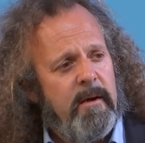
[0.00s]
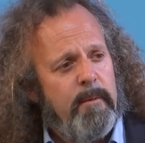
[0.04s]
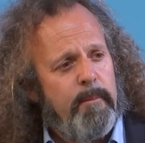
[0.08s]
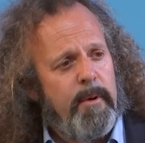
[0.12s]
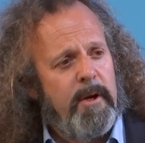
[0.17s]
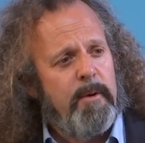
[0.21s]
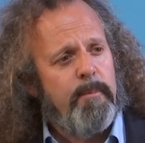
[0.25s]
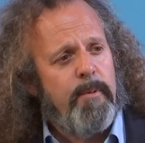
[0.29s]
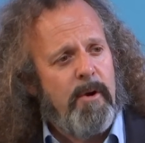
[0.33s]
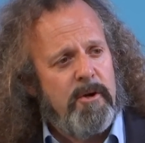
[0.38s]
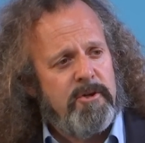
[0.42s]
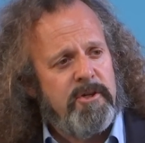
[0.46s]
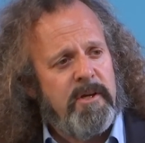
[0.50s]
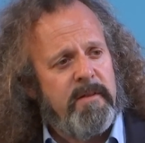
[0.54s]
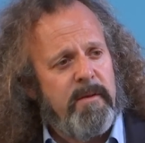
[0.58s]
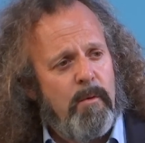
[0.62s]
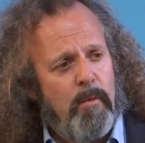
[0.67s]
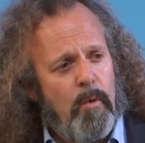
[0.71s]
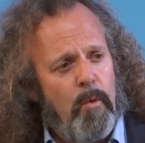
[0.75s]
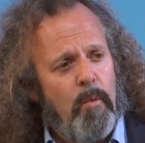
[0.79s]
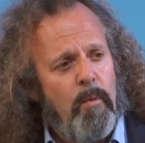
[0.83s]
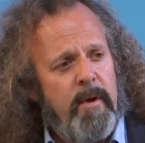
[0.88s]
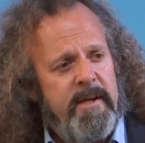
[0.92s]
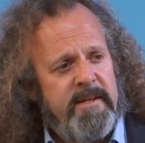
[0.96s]
but a project that
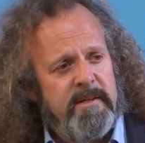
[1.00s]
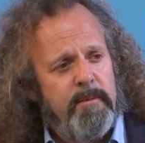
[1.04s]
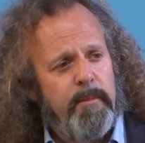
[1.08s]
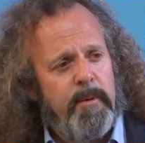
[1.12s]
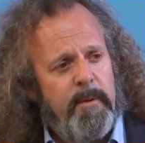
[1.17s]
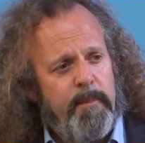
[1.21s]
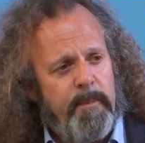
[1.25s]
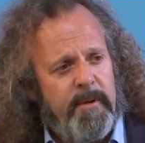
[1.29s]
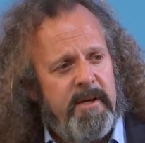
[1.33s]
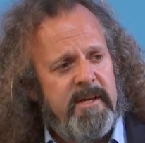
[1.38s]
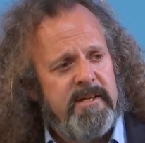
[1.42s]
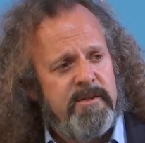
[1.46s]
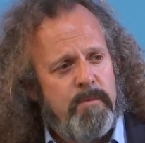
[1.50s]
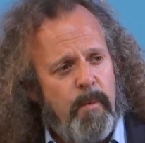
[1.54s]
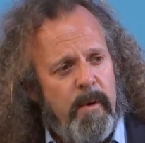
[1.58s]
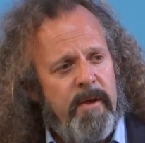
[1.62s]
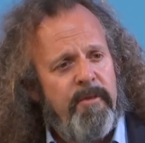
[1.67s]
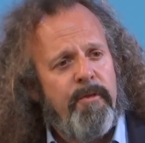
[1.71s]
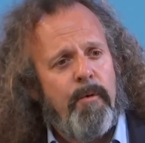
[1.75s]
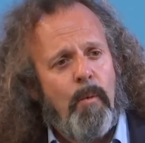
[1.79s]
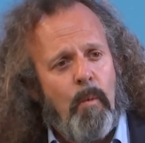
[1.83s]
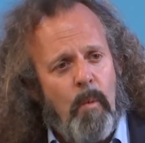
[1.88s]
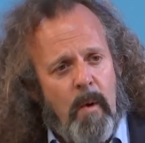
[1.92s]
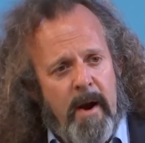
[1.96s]
we're reasonably pleased
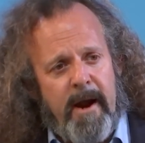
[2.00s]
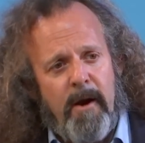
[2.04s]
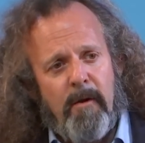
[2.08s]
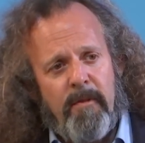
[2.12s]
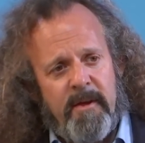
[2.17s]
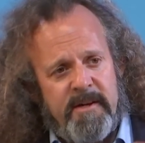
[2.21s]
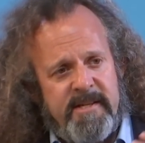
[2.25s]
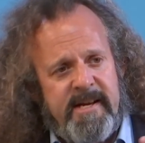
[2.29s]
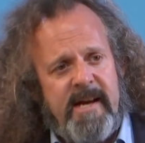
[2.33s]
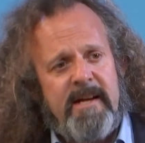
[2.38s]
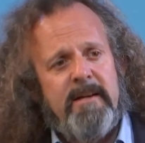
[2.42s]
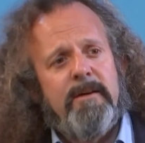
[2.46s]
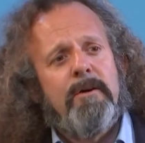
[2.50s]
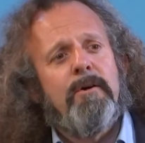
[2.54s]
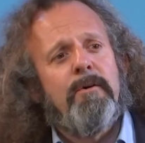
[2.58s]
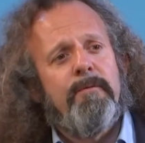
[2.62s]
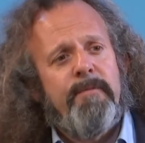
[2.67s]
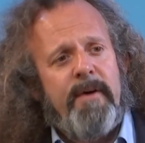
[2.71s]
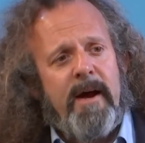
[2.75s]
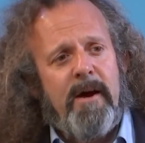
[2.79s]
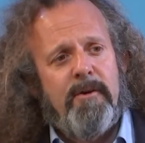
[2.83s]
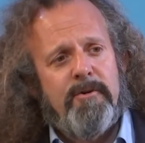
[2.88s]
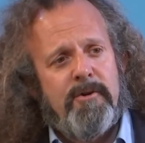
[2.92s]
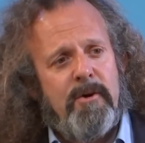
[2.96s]
with, where the technical
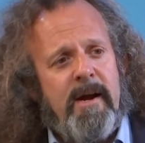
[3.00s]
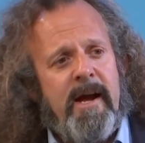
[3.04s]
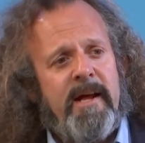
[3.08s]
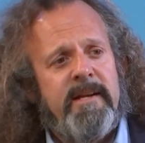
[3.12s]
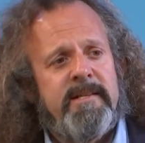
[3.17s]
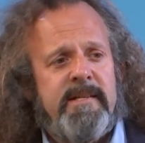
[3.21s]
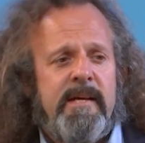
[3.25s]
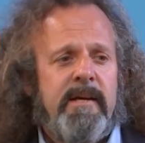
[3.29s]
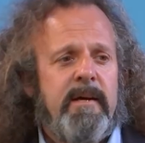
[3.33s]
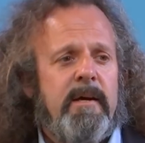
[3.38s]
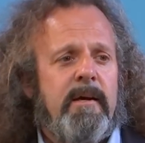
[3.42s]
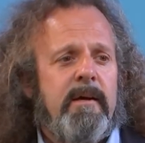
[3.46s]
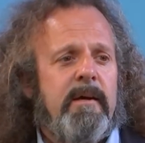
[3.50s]
founder had,